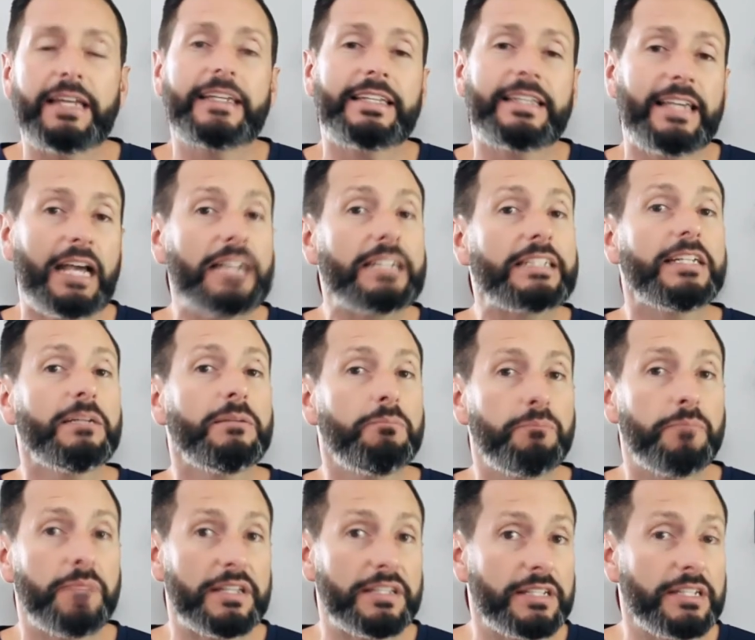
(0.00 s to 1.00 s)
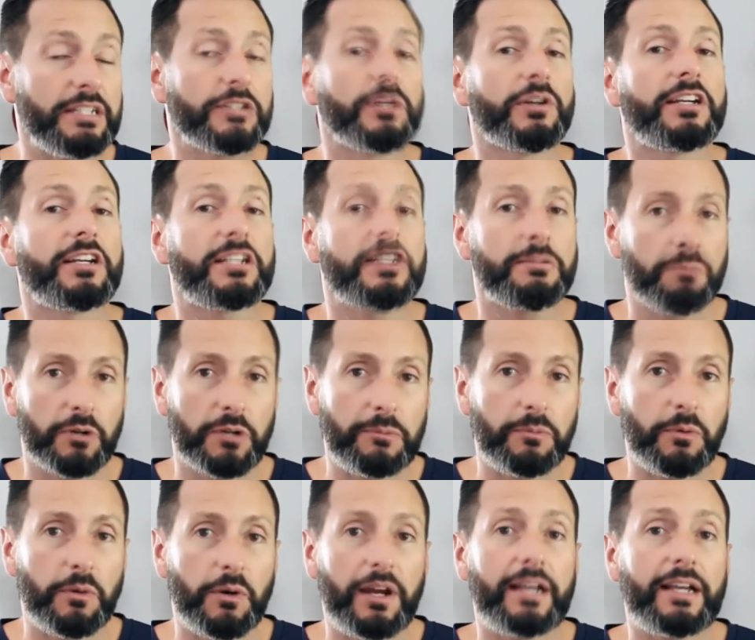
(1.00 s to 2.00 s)
It can get busy during
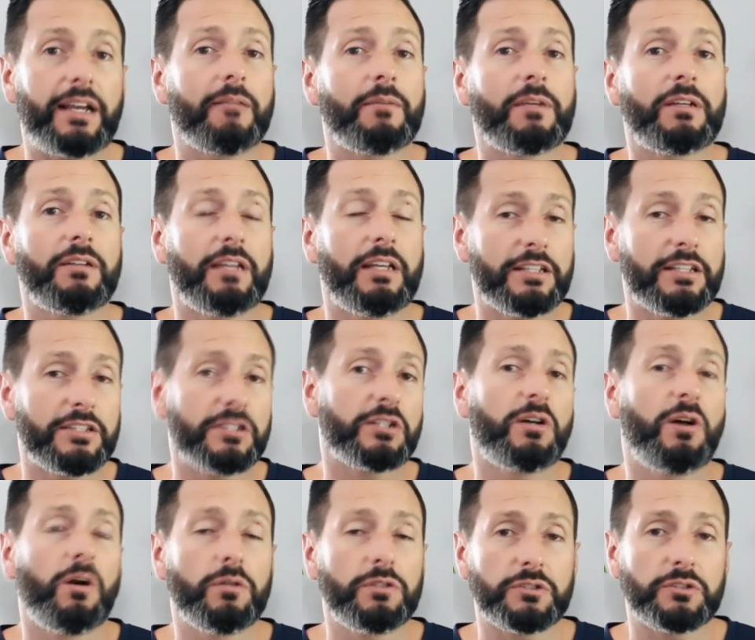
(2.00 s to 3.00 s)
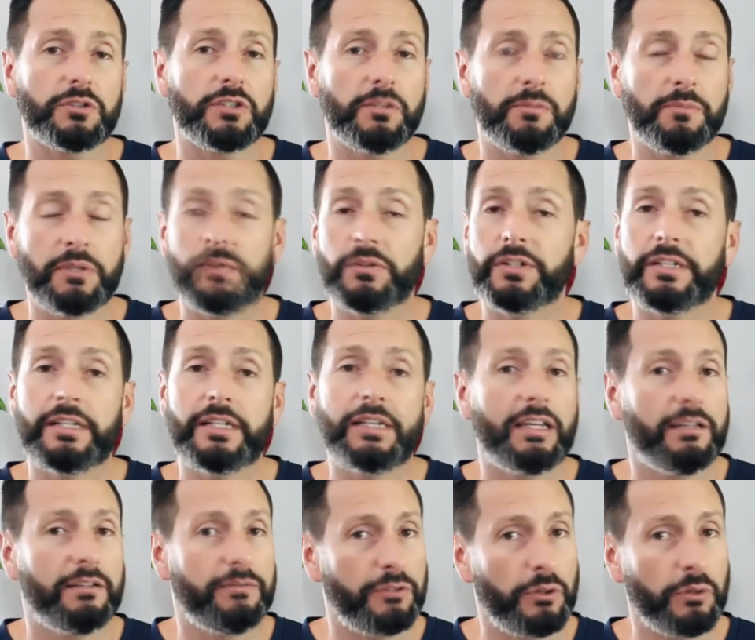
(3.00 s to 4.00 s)
spring break. I mean, it's a coastal
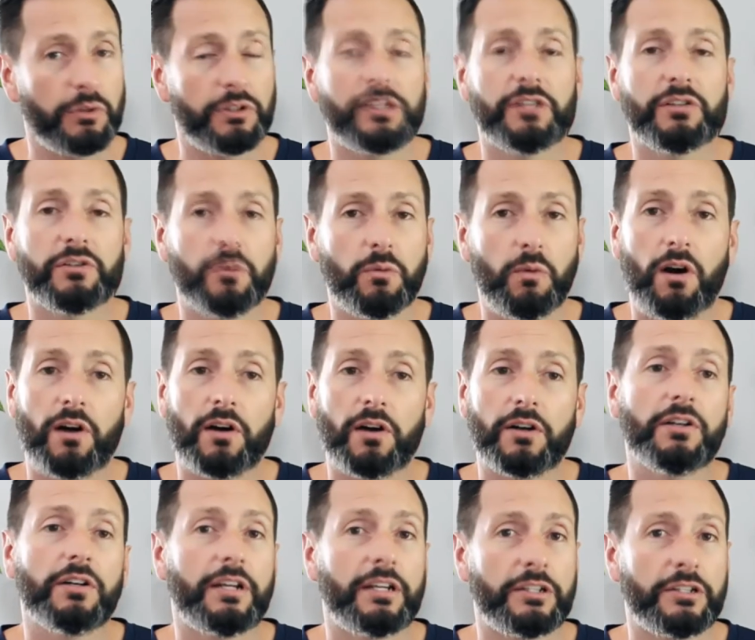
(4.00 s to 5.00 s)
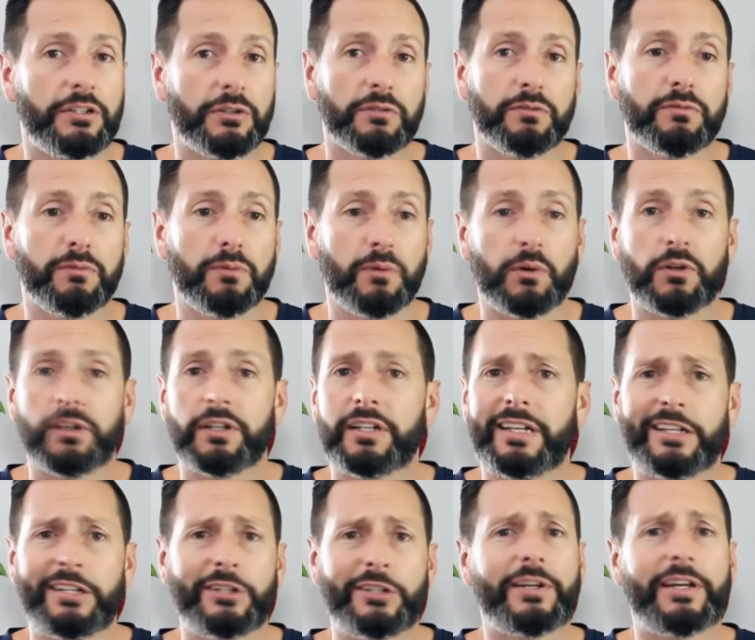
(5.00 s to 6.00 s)
community. If you're near the water and you're in
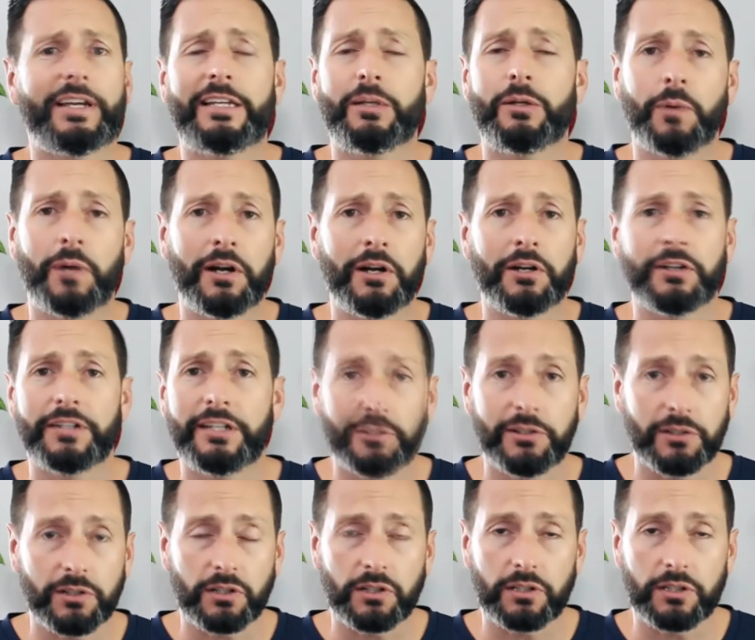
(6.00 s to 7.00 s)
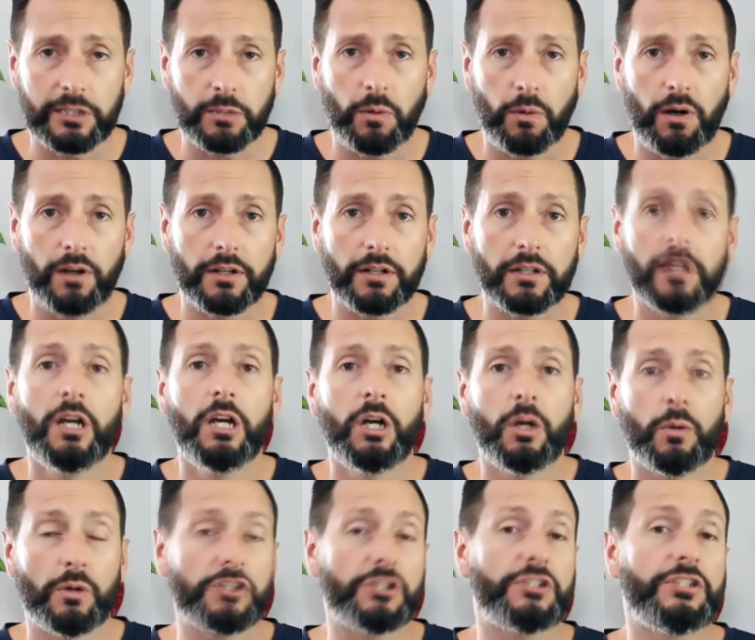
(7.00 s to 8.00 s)
Florida and you're anywhere near Clearwater,
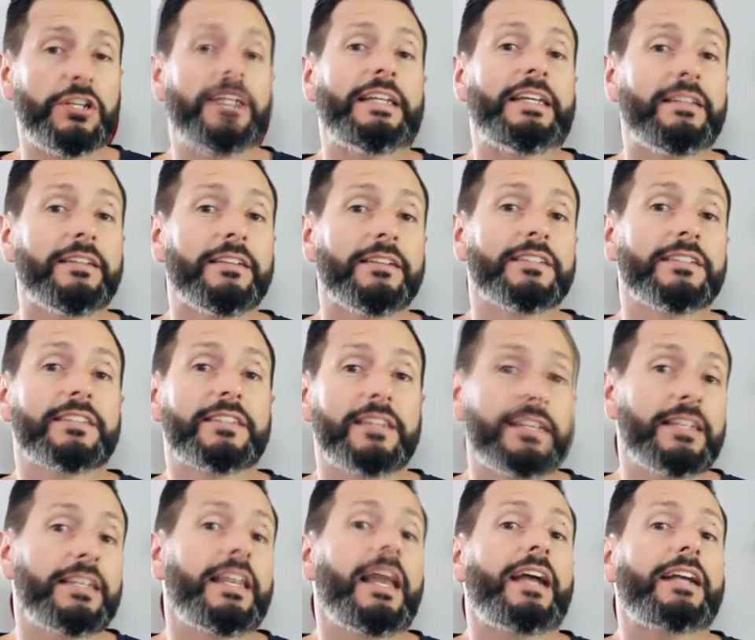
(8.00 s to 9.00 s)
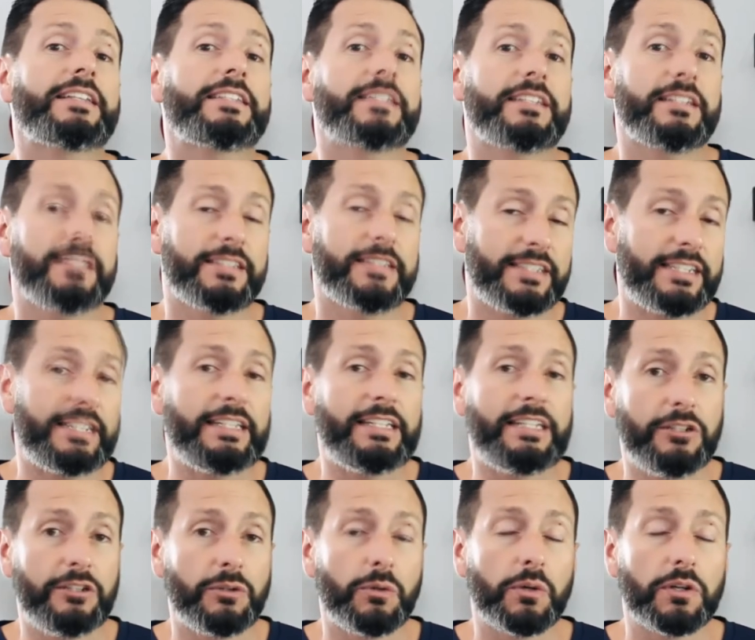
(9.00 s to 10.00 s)
which Dunedin is the next
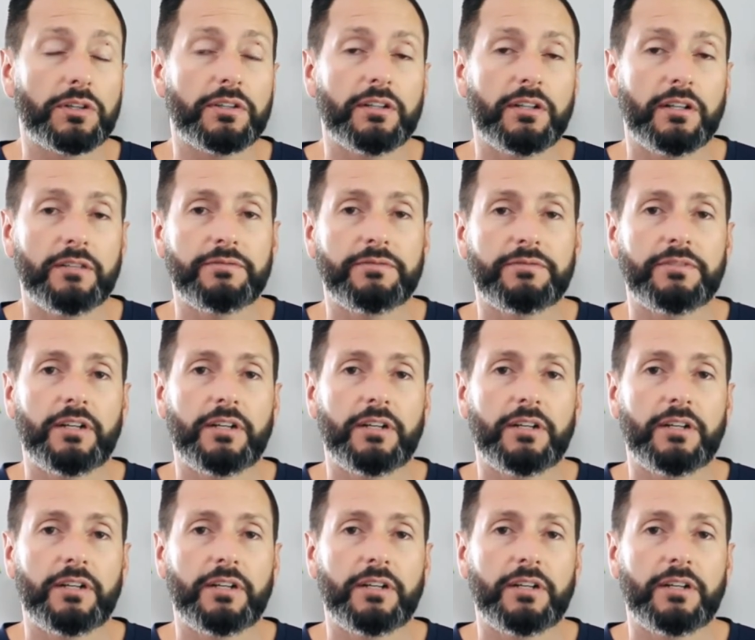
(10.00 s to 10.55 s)
city north of